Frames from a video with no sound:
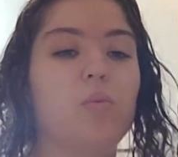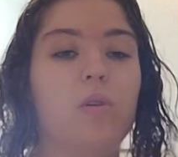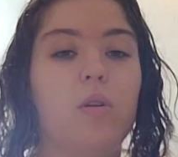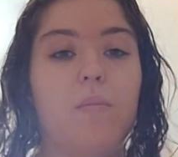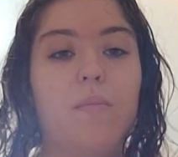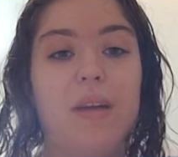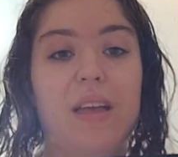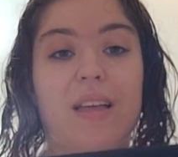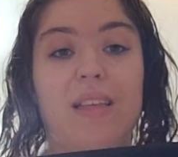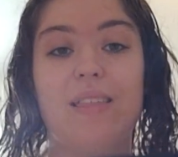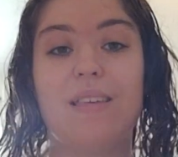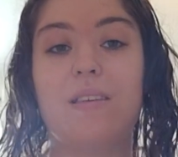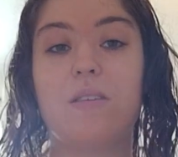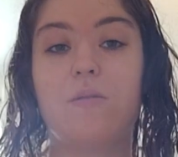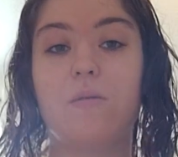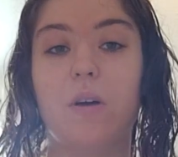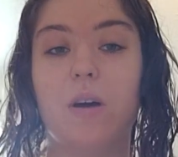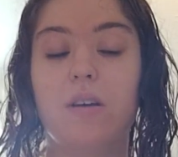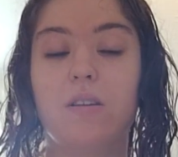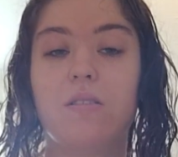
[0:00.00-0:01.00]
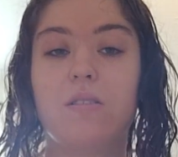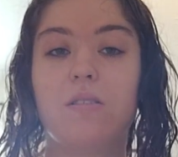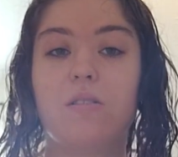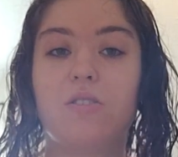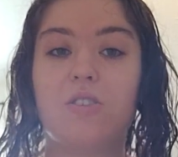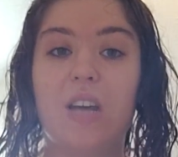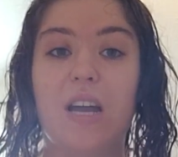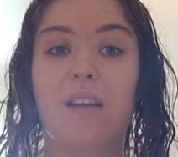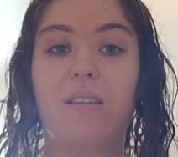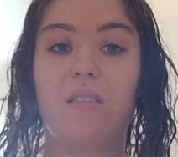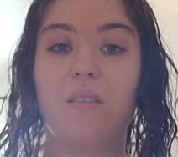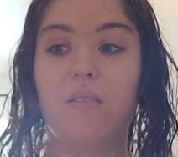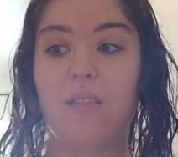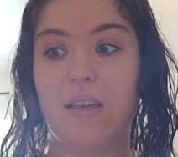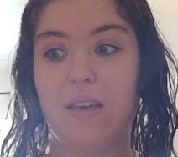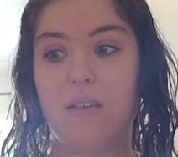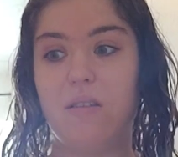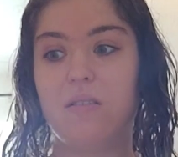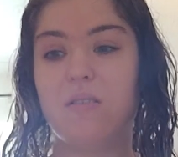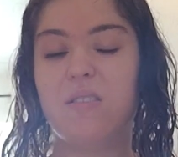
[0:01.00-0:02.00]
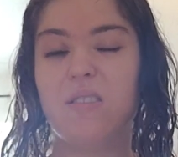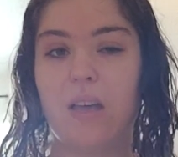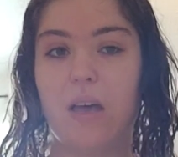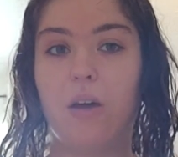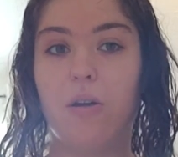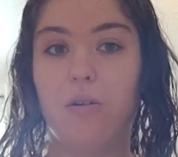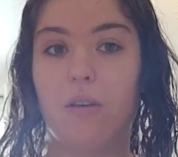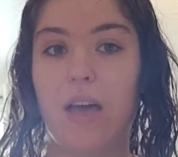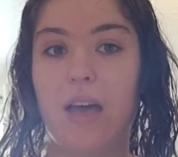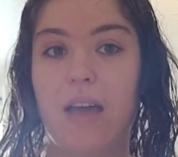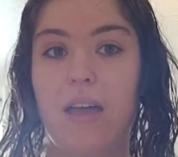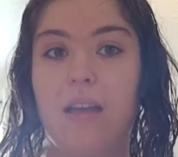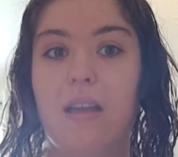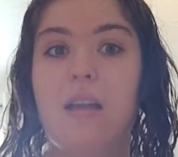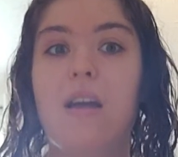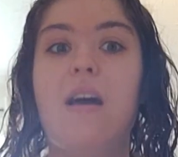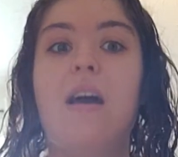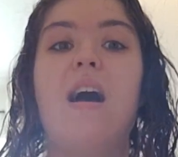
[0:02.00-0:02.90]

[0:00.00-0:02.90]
want to make these first, check that they sit okay,